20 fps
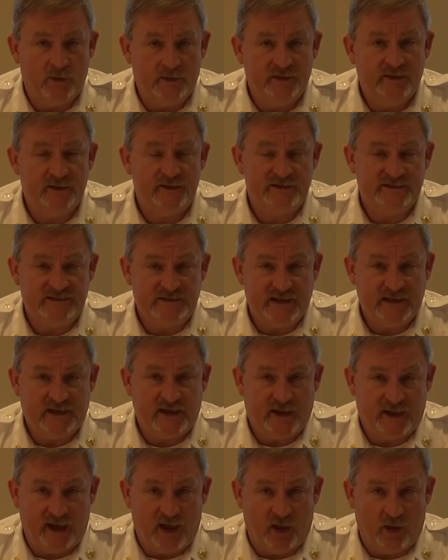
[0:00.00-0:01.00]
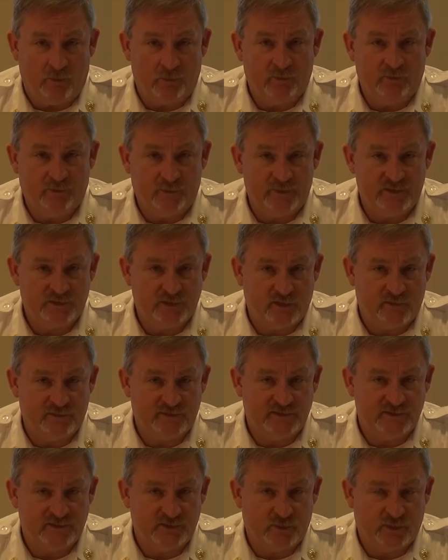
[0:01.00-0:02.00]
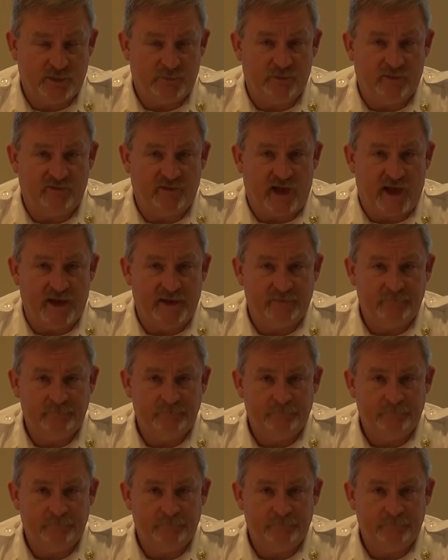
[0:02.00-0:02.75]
They're seeking help from the services that we provide.